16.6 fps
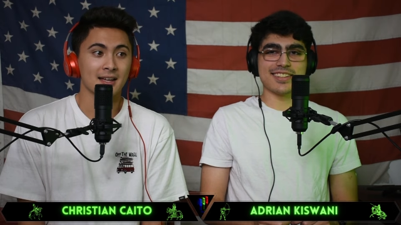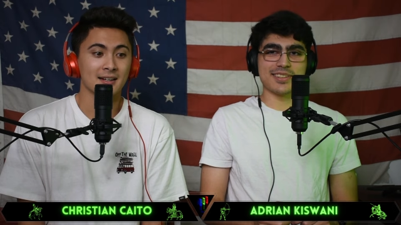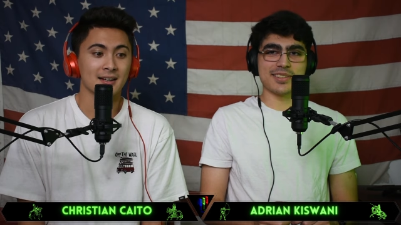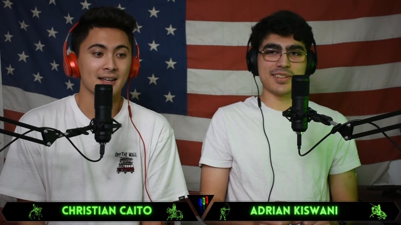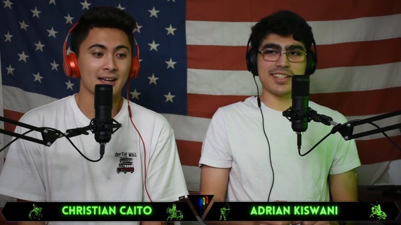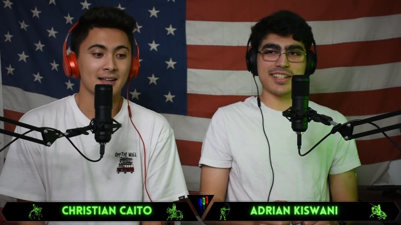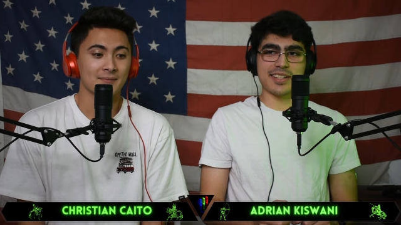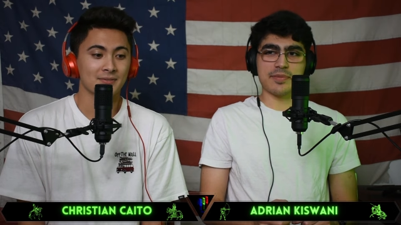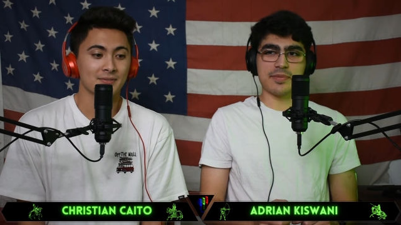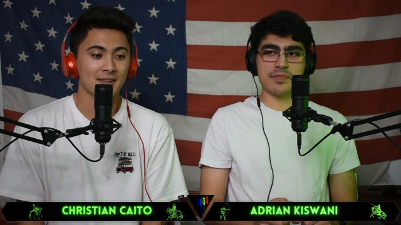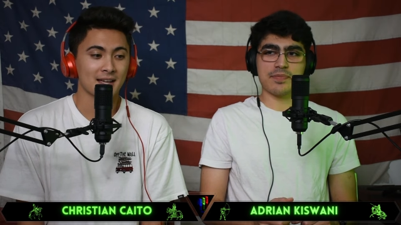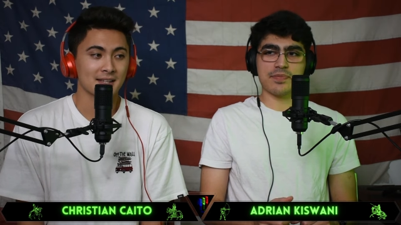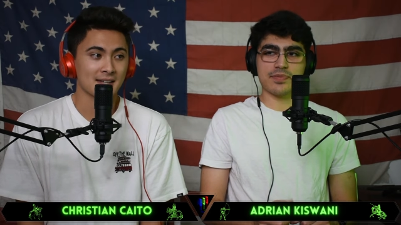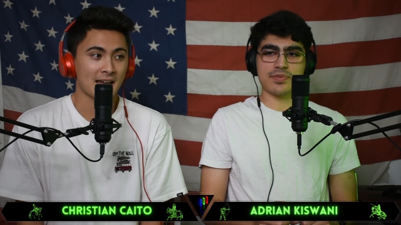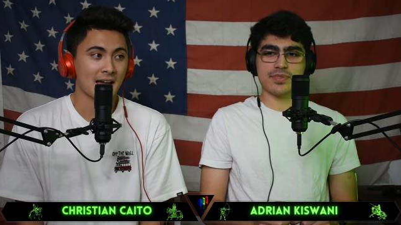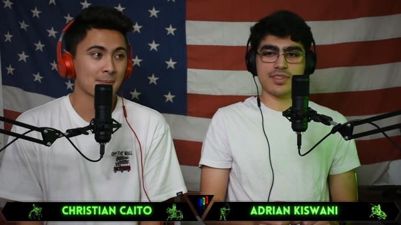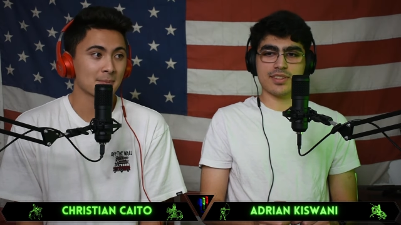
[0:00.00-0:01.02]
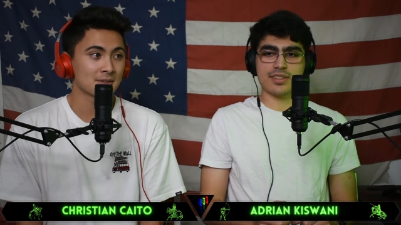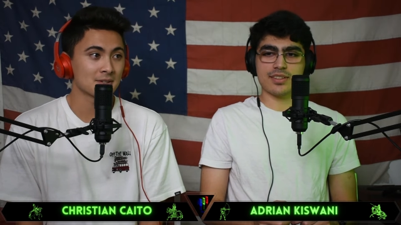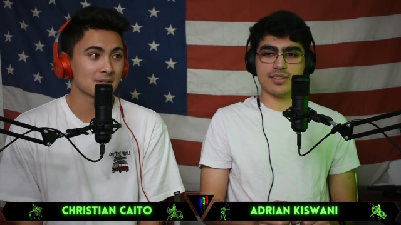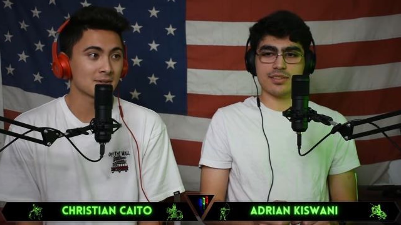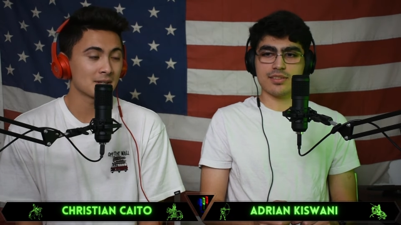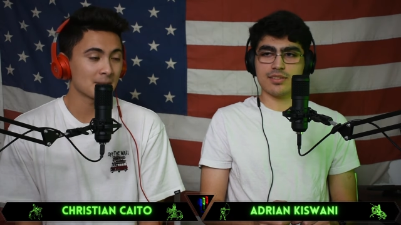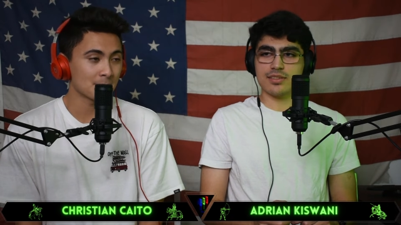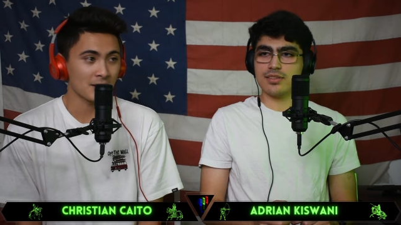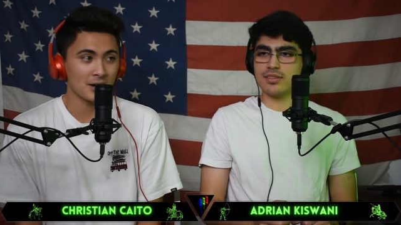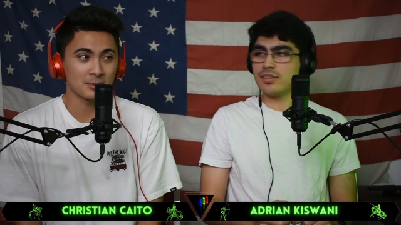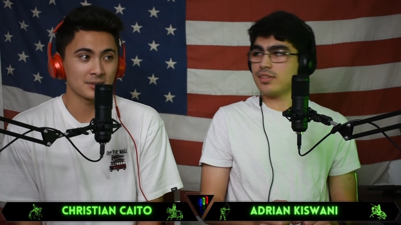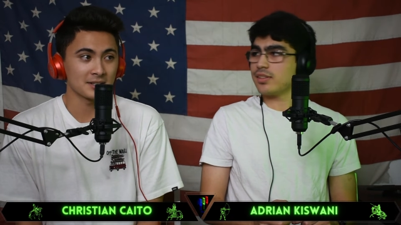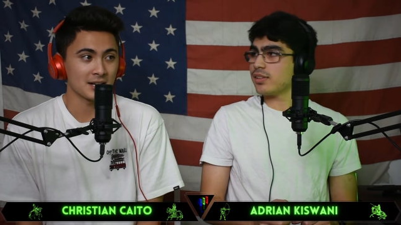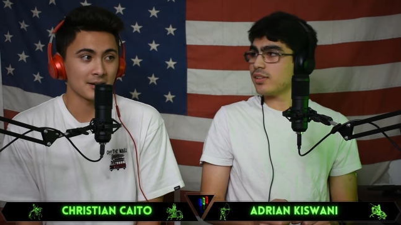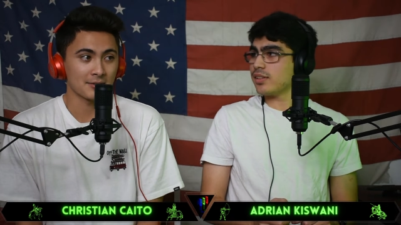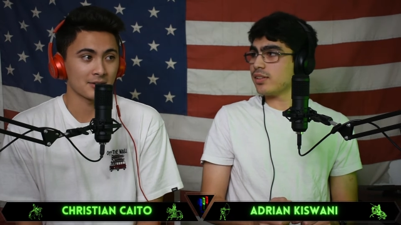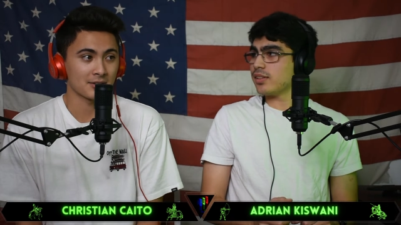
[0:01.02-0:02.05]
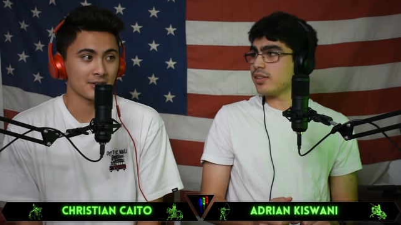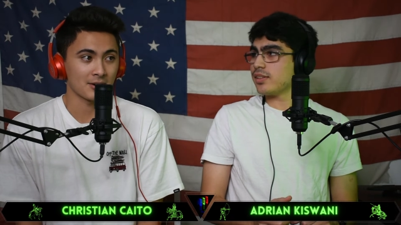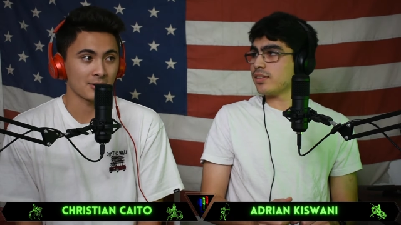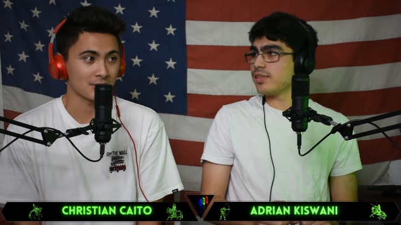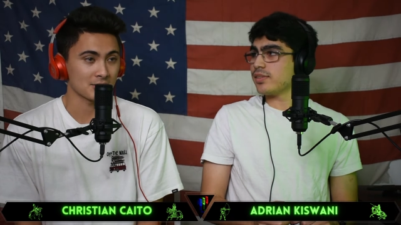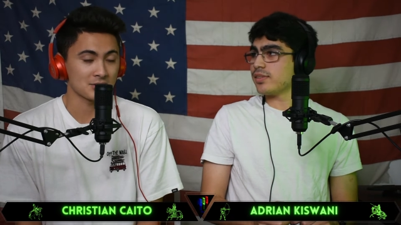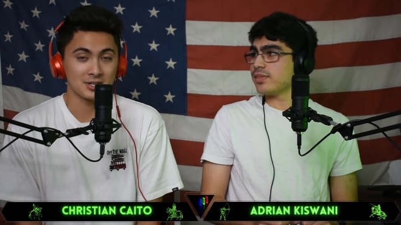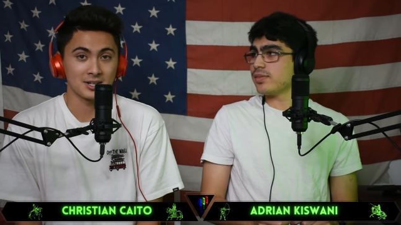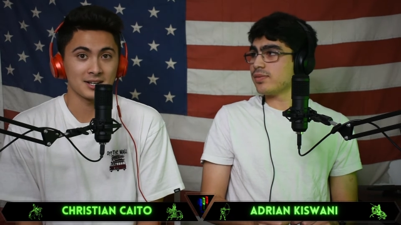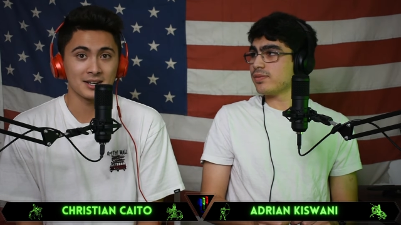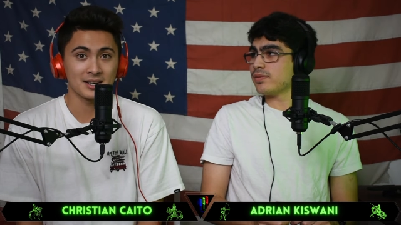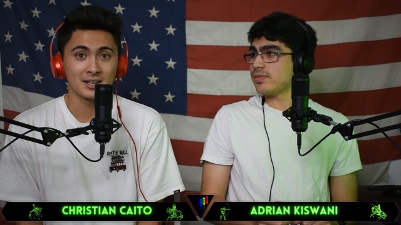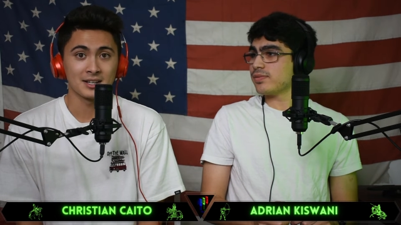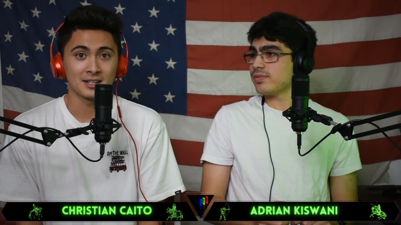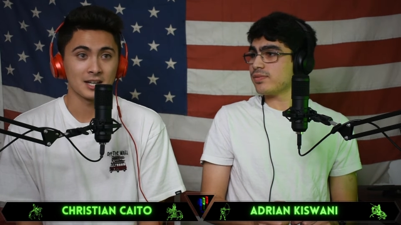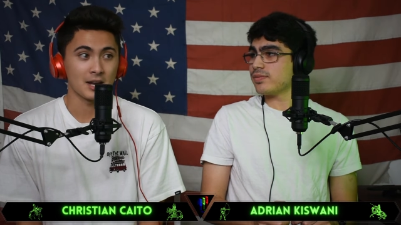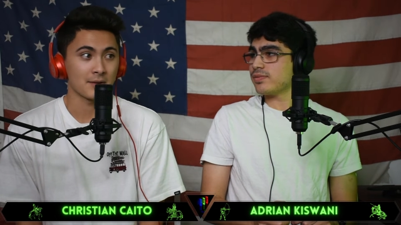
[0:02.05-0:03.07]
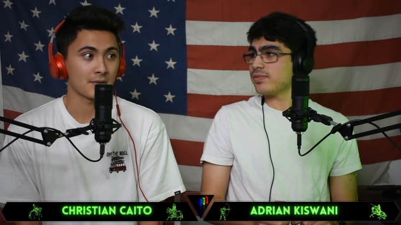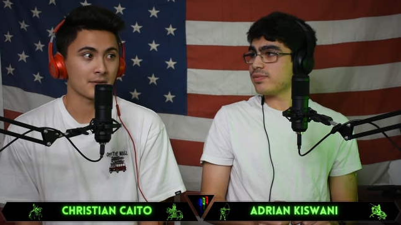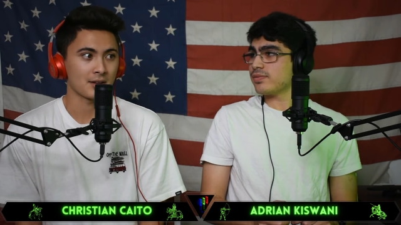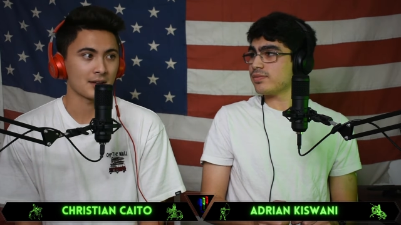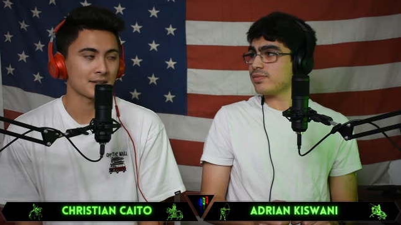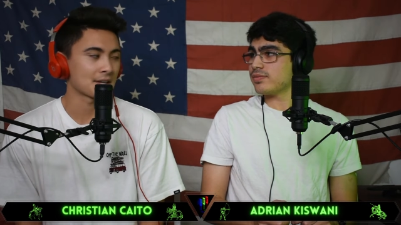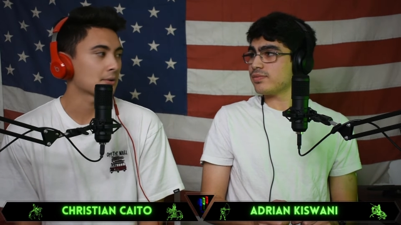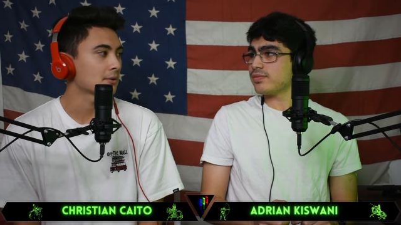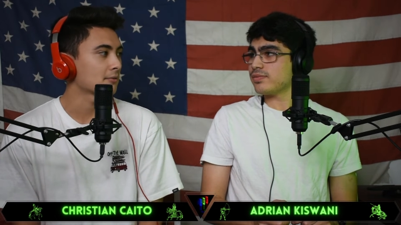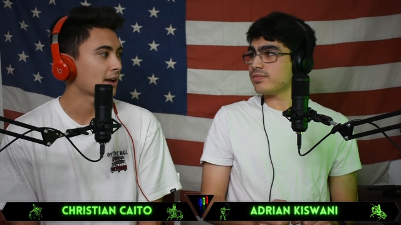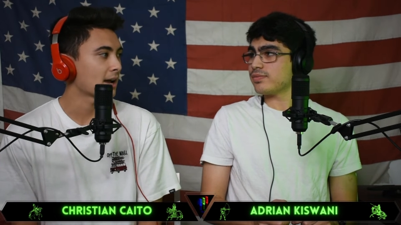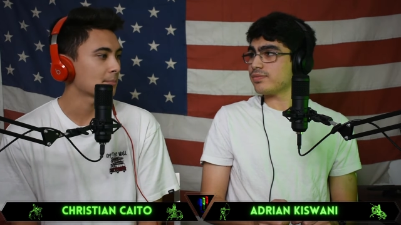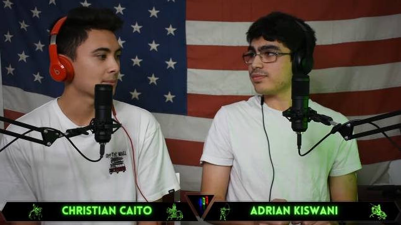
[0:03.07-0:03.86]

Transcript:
Speaker 1: that oh yeah that's happened to he probably never thought or she never thought that would have